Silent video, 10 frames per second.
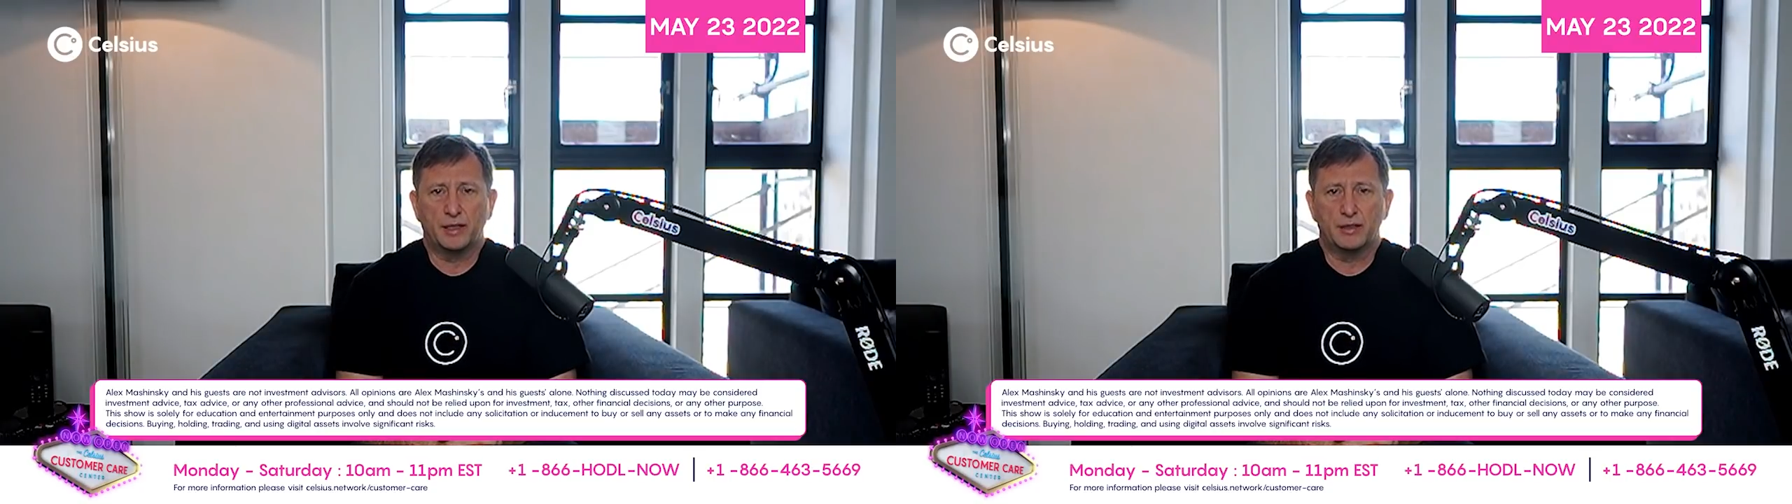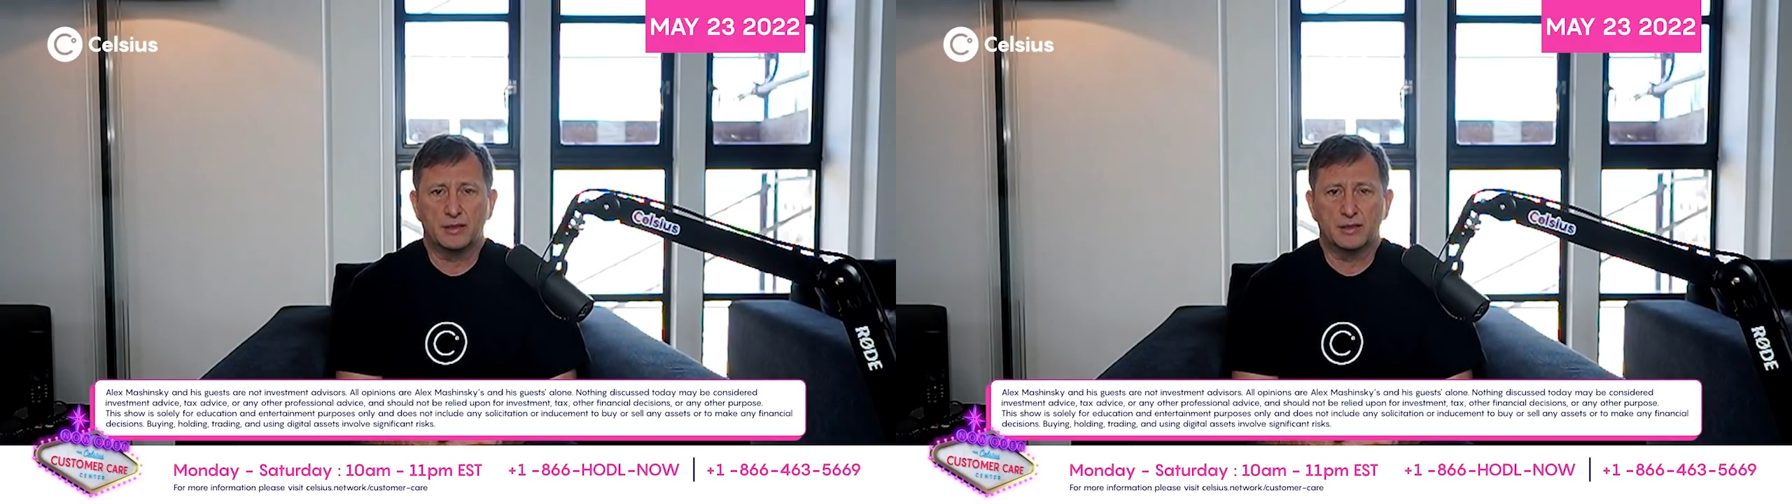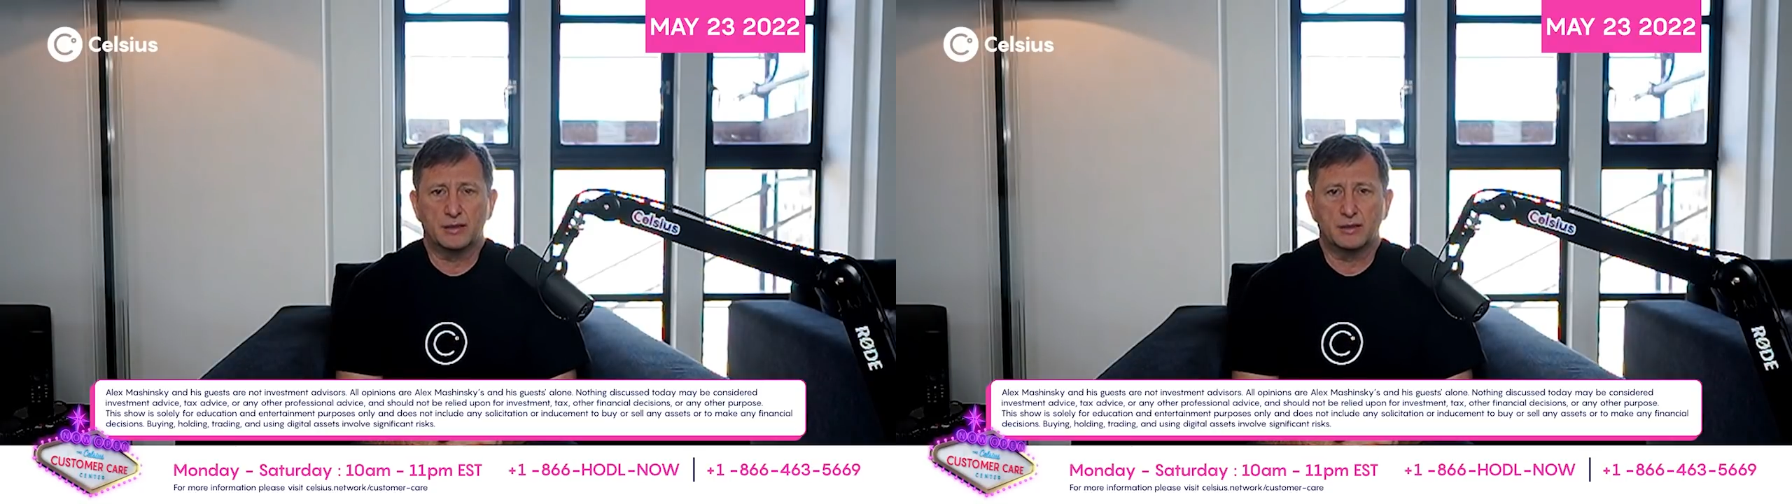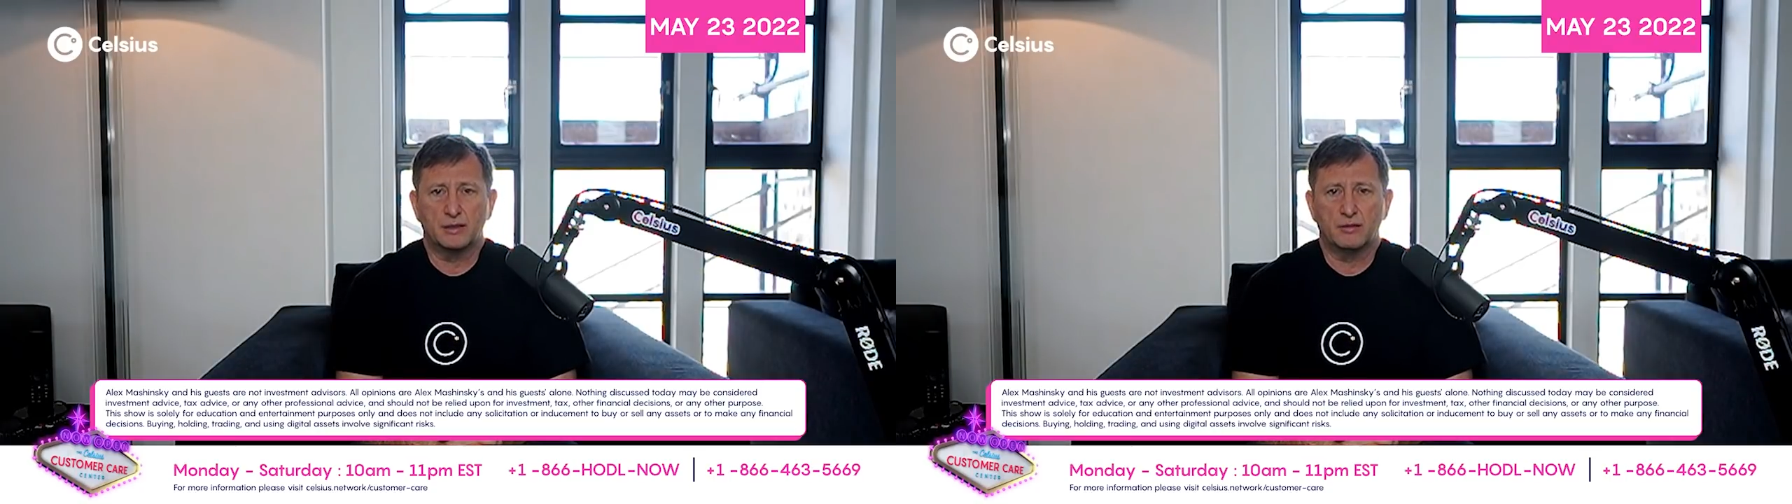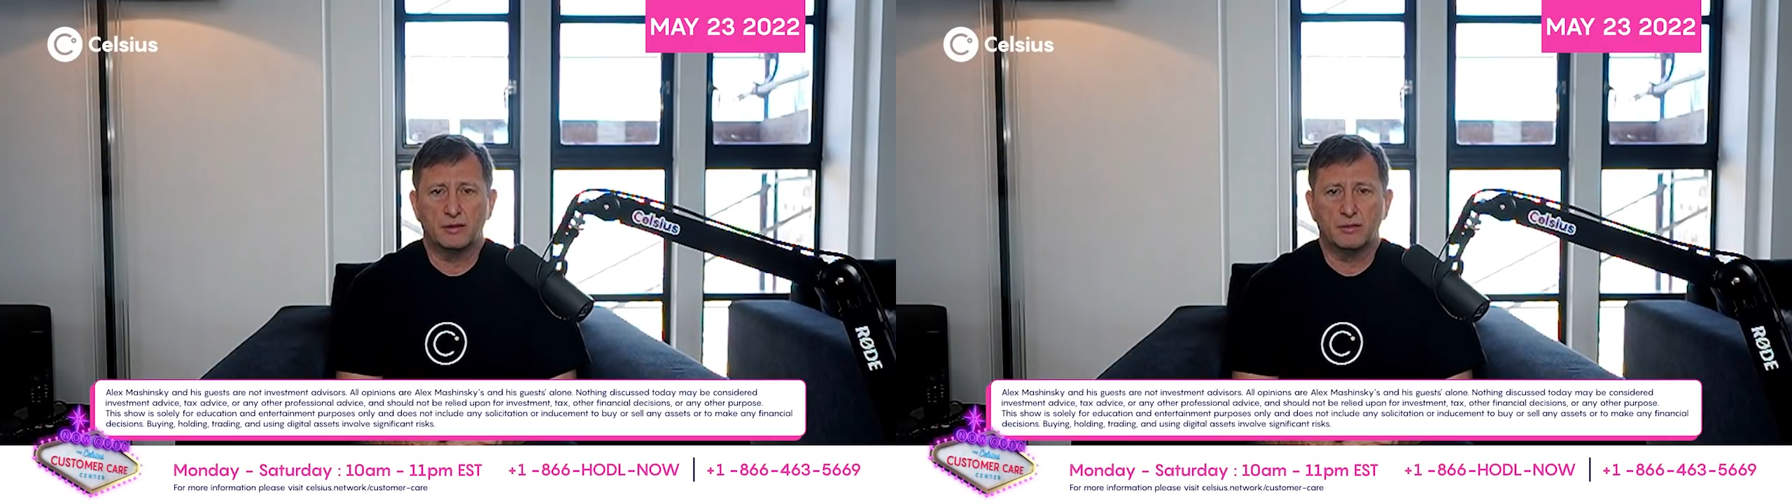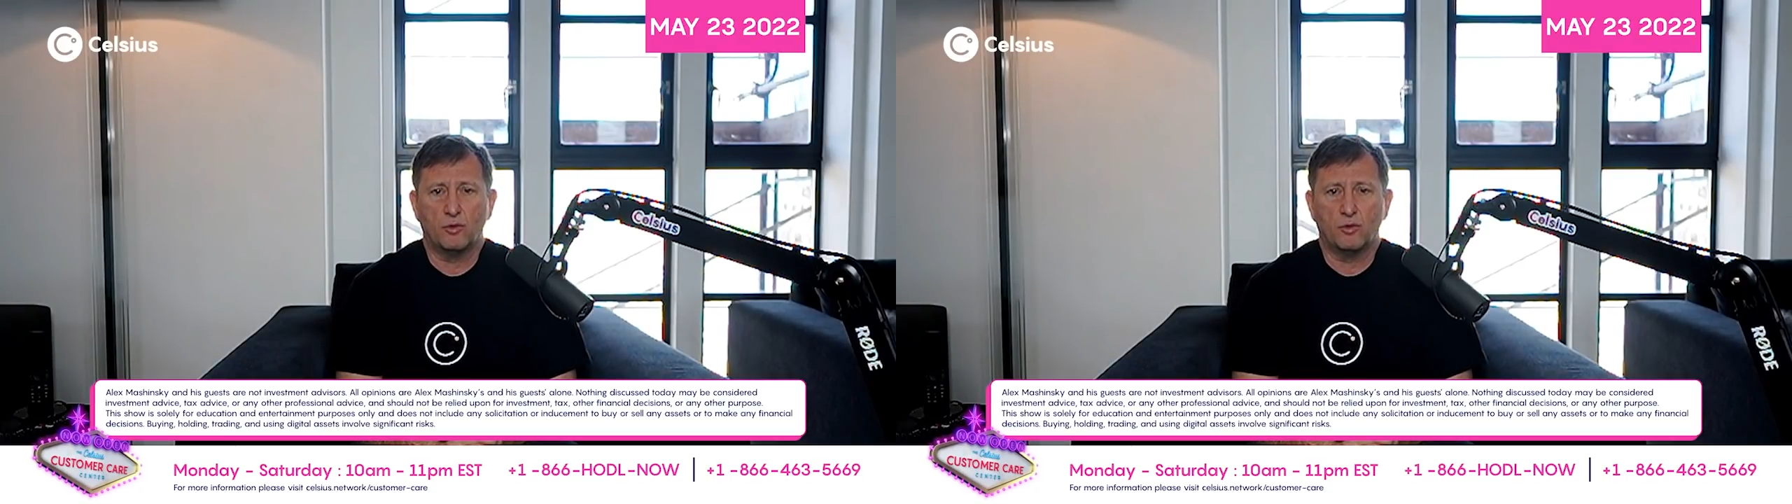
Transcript: Because the